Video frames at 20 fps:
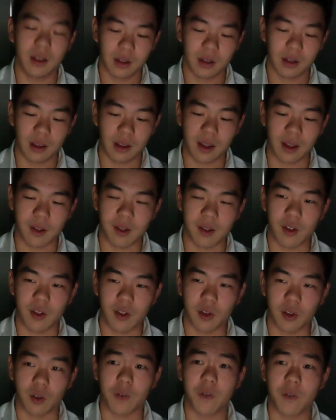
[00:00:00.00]
in excess
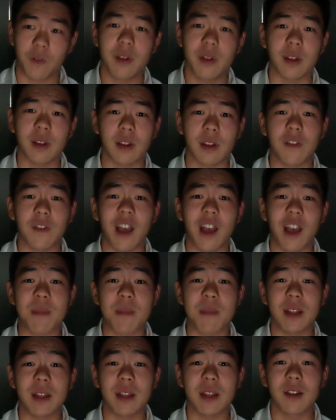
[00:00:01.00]
of 65
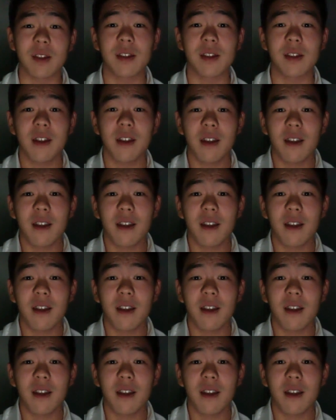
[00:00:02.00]
meters.